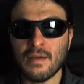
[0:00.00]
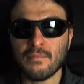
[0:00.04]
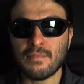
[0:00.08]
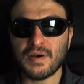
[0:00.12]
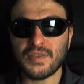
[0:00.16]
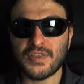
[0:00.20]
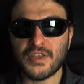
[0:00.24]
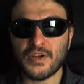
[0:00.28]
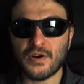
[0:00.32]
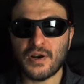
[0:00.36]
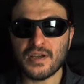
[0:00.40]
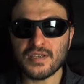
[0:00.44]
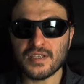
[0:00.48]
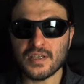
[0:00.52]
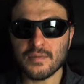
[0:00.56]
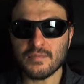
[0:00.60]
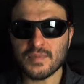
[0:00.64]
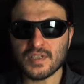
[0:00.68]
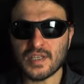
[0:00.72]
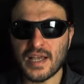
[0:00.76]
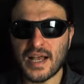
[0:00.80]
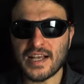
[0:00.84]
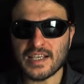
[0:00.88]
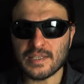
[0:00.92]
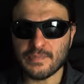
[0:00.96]
But there are some
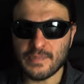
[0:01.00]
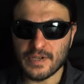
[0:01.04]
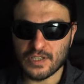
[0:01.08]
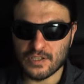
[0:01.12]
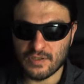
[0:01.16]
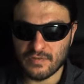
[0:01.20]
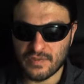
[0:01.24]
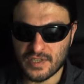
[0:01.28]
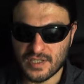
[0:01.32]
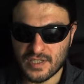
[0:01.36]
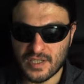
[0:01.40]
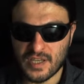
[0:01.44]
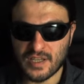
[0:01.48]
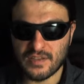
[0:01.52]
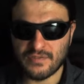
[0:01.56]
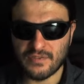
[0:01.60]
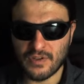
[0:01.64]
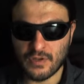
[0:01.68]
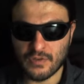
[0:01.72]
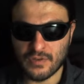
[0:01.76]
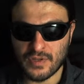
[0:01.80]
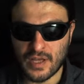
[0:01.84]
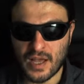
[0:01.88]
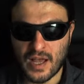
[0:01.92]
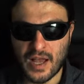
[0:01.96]
aspects of this
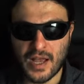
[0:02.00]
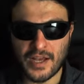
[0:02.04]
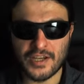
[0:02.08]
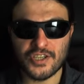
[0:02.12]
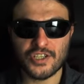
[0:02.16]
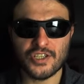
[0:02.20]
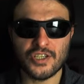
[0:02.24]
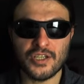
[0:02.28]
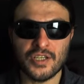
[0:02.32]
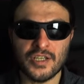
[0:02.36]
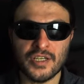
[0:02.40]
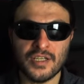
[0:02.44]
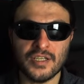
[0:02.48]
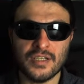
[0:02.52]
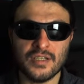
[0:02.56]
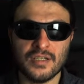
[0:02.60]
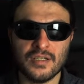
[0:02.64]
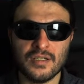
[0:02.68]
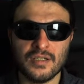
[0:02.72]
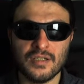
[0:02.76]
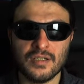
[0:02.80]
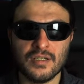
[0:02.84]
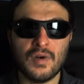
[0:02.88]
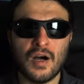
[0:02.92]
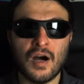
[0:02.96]
headphone that actually
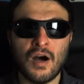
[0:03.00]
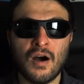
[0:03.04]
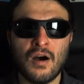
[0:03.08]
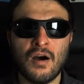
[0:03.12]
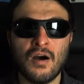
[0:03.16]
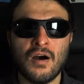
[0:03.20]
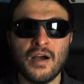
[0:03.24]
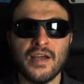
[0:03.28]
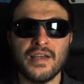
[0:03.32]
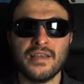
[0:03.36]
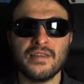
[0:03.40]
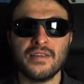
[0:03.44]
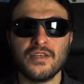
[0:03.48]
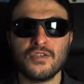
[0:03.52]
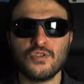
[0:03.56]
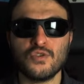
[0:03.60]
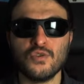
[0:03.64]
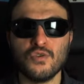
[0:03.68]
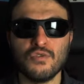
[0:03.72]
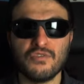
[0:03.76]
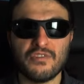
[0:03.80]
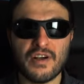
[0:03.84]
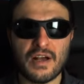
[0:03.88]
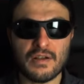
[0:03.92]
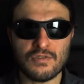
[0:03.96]
are in the
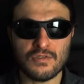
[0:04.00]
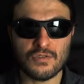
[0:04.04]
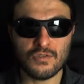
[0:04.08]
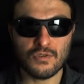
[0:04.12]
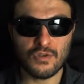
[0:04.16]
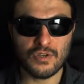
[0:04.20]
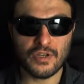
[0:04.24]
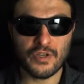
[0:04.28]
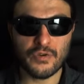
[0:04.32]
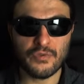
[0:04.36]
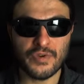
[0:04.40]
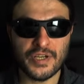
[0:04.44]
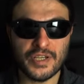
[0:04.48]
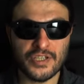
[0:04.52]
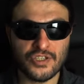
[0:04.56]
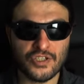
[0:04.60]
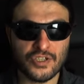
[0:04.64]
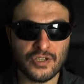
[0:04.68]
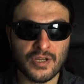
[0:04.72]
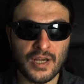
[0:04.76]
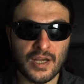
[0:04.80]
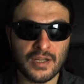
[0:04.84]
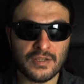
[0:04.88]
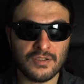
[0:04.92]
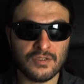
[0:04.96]
$2,000
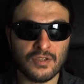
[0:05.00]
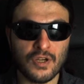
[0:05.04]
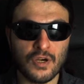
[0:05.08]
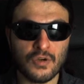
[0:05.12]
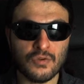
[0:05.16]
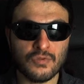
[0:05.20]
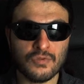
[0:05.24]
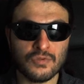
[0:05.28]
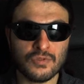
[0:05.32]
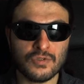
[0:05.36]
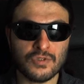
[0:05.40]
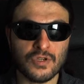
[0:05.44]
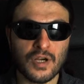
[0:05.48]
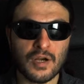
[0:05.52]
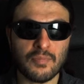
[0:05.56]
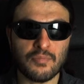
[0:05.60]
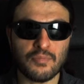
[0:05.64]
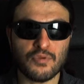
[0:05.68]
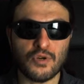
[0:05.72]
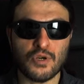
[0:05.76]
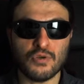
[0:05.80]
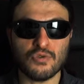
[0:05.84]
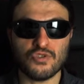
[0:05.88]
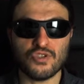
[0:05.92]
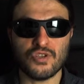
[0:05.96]
region and don't
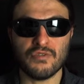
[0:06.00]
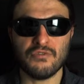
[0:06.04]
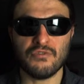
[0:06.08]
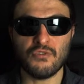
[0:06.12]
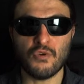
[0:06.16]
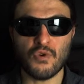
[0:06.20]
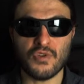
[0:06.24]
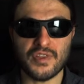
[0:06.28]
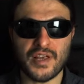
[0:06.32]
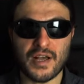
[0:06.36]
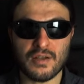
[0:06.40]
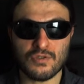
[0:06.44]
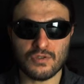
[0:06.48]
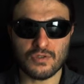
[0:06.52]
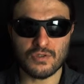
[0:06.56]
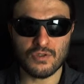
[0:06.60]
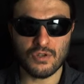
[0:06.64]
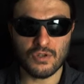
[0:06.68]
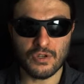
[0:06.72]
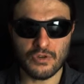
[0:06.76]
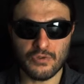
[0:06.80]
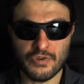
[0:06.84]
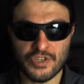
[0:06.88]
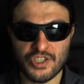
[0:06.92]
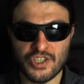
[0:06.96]
approach the
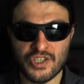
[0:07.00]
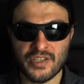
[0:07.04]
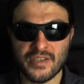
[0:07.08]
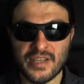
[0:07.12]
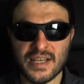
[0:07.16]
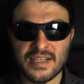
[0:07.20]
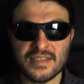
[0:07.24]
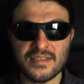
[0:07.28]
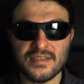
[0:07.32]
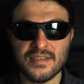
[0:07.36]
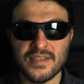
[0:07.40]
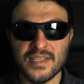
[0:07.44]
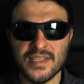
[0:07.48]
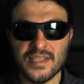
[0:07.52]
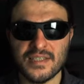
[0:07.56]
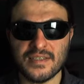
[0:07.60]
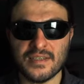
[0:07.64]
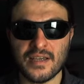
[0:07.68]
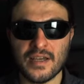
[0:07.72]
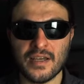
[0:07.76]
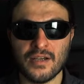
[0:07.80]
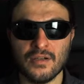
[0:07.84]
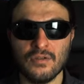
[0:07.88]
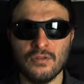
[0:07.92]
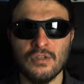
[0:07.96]
$4,000 region, and that's
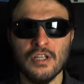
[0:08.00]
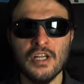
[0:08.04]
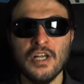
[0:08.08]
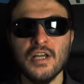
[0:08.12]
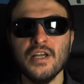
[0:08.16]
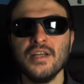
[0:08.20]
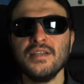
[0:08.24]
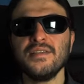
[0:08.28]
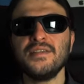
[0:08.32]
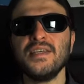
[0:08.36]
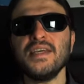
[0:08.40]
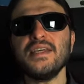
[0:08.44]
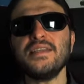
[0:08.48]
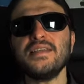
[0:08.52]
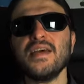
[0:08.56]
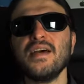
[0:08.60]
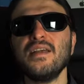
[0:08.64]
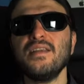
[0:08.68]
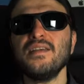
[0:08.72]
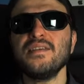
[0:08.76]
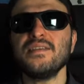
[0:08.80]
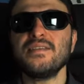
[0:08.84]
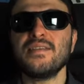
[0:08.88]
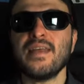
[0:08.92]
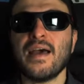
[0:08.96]
detail.
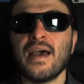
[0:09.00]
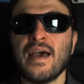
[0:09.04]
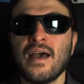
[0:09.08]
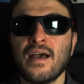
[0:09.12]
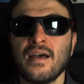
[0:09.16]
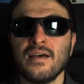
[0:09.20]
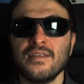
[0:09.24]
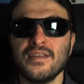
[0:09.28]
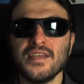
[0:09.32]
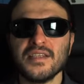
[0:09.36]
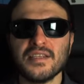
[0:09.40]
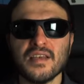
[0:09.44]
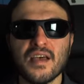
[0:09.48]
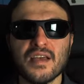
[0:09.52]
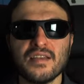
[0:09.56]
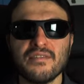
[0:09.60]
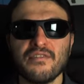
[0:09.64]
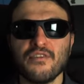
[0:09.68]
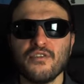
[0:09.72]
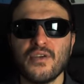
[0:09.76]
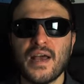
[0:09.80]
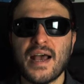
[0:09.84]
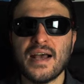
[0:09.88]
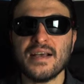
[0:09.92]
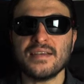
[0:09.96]
Detail is there. This
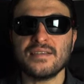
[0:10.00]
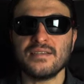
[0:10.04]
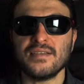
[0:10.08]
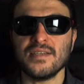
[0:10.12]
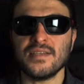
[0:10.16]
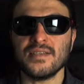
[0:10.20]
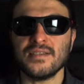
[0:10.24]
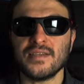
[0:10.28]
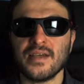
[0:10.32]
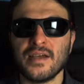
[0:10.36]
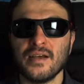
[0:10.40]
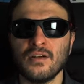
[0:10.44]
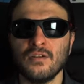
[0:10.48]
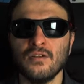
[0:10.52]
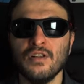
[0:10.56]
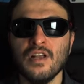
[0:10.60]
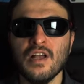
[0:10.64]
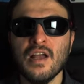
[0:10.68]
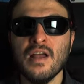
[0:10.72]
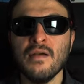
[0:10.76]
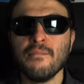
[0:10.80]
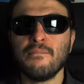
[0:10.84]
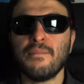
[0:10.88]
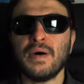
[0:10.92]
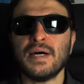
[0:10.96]
headphone has detail,
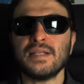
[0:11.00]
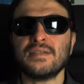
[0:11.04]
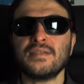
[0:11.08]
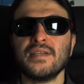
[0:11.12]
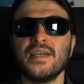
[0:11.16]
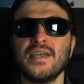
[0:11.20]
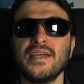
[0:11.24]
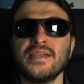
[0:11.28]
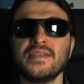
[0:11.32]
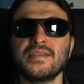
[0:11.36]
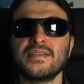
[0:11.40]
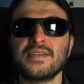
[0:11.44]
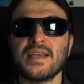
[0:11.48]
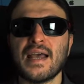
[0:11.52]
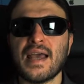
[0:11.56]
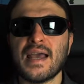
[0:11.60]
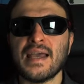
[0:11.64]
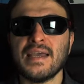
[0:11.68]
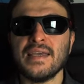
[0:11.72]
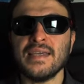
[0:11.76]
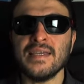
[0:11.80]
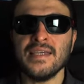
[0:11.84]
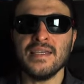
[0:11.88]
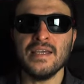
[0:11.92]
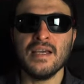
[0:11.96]
but it's
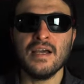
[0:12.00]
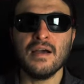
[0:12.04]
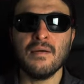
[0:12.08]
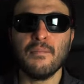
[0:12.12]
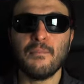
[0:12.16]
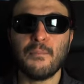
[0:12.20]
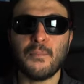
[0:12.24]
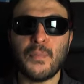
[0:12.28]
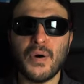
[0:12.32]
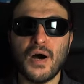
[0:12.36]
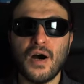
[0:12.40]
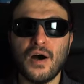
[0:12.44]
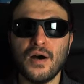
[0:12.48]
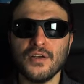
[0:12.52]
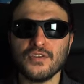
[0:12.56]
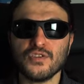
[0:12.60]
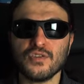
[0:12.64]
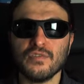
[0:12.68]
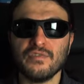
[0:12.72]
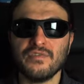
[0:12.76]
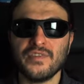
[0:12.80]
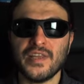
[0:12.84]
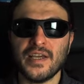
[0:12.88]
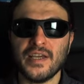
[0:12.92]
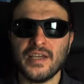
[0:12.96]
a part
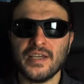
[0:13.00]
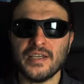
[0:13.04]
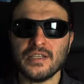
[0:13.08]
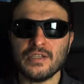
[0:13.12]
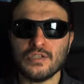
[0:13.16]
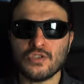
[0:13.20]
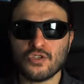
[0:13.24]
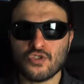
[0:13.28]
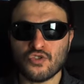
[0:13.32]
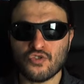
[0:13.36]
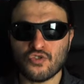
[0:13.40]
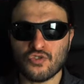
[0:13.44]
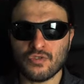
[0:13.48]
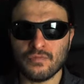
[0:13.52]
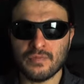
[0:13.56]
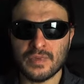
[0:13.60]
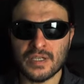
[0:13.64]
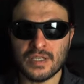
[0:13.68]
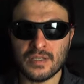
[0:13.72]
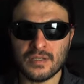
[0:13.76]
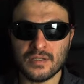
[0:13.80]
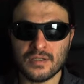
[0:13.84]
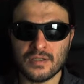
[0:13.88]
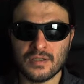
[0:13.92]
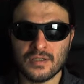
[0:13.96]
of the
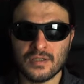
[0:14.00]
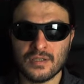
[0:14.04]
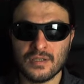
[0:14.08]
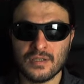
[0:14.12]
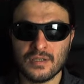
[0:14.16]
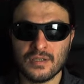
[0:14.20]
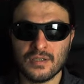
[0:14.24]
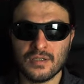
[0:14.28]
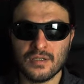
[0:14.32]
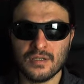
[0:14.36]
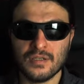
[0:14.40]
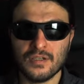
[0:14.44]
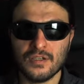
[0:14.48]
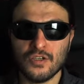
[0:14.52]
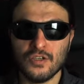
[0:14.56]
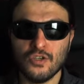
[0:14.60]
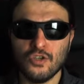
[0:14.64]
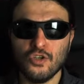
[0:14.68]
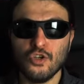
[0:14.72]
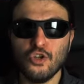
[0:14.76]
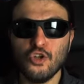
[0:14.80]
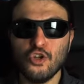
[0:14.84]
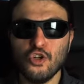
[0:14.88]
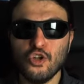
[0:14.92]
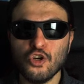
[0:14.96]
instrument,
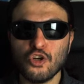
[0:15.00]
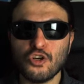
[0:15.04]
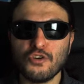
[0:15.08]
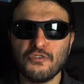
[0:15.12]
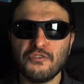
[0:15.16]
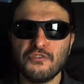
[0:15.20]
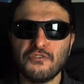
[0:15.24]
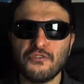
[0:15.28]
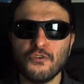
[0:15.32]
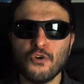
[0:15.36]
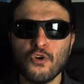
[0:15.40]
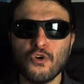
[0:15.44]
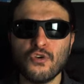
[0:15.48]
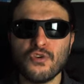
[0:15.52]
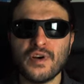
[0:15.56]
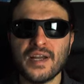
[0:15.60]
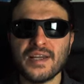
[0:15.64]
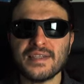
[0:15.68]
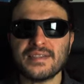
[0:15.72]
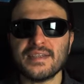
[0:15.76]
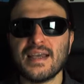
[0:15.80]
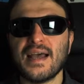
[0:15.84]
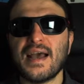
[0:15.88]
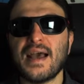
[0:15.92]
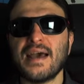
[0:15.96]
look for
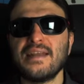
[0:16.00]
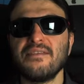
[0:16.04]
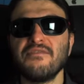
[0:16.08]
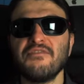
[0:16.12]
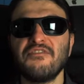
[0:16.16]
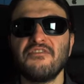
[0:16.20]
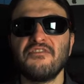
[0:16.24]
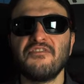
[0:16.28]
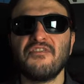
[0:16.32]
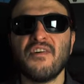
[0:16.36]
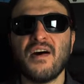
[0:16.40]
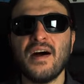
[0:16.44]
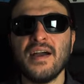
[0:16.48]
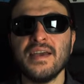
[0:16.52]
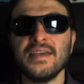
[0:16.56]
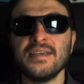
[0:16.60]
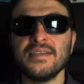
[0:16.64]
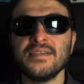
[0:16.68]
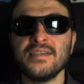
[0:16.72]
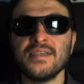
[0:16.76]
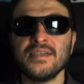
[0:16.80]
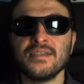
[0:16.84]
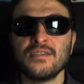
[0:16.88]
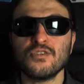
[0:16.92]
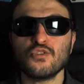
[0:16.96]
it and
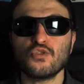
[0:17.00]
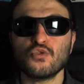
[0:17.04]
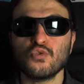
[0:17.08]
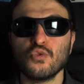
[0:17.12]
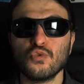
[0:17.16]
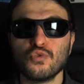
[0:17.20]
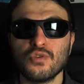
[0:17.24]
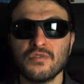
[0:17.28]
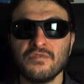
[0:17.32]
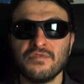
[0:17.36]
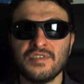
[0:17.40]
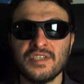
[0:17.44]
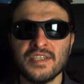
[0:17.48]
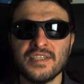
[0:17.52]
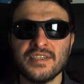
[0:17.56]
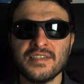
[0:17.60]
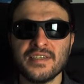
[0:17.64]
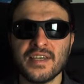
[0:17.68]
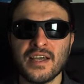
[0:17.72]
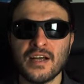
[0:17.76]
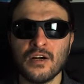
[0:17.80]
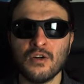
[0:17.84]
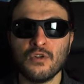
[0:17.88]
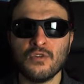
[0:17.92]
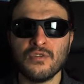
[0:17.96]
find it sort of
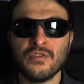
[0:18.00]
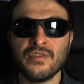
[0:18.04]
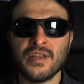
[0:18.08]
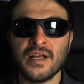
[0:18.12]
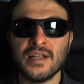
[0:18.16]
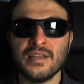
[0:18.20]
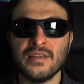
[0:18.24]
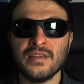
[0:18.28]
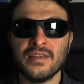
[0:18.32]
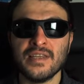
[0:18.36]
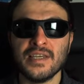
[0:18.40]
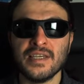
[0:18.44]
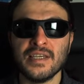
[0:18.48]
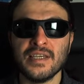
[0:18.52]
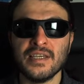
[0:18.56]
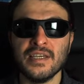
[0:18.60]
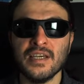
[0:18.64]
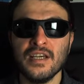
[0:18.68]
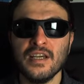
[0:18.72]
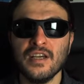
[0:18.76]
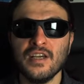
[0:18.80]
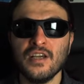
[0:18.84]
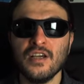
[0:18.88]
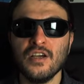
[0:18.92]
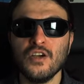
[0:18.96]
detail than the
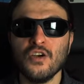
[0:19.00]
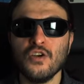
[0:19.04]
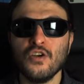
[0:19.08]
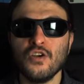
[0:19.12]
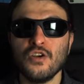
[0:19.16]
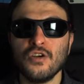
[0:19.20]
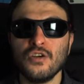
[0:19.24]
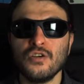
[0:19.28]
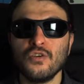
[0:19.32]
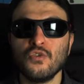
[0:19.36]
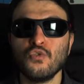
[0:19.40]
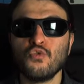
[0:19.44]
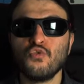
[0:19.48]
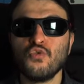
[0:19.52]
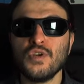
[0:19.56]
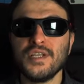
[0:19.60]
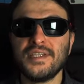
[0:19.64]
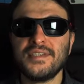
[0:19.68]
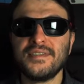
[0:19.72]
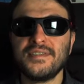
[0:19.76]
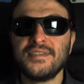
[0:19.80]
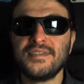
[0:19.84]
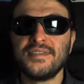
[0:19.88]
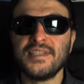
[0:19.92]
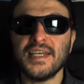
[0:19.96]

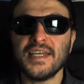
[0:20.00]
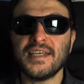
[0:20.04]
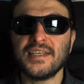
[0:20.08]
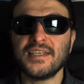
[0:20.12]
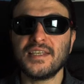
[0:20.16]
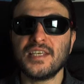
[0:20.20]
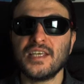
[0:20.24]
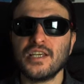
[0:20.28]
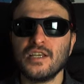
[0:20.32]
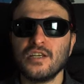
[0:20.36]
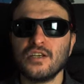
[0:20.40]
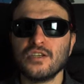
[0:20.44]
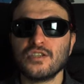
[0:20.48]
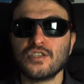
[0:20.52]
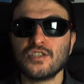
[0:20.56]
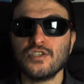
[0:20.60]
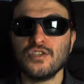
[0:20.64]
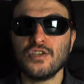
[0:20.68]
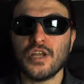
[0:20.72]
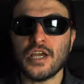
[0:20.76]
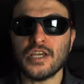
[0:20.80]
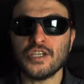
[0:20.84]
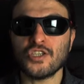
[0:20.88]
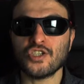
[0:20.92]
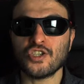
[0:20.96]
ridiculous
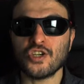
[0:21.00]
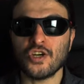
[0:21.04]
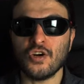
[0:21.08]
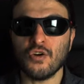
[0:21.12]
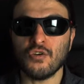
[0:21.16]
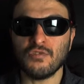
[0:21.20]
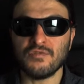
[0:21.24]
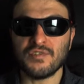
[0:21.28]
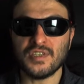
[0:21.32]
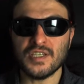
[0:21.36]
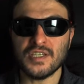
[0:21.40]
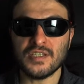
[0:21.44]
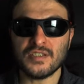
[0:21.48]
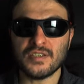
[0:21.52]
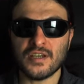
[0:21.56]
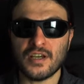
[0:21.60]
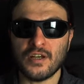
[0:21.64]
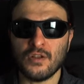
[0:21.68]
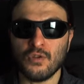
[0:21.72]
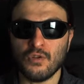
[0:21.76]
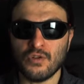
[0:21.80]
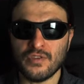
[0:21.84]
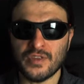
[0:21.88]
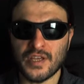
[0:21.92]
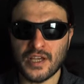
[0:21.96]
nature of
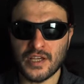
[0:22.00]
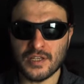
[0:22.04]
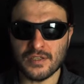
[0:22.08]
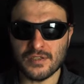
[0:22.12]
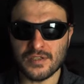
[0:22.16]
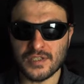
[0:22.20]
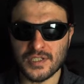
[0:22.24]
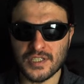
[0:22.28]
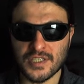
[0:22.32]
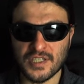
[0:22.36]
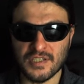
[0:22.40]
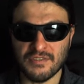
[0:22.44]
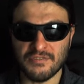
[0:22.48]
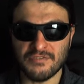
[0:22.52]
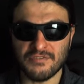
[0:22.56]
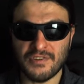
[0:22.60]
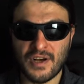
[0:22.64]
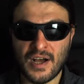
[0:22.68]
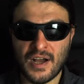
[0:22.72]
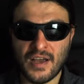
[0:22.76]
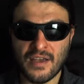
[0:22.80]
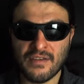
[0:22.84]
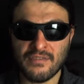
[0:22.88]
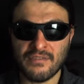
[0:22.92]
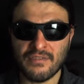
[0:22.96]
detail on the
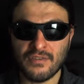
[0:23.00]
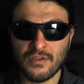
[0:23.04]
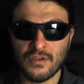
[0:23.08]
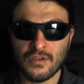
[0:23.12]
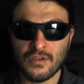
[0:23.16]
LCD-5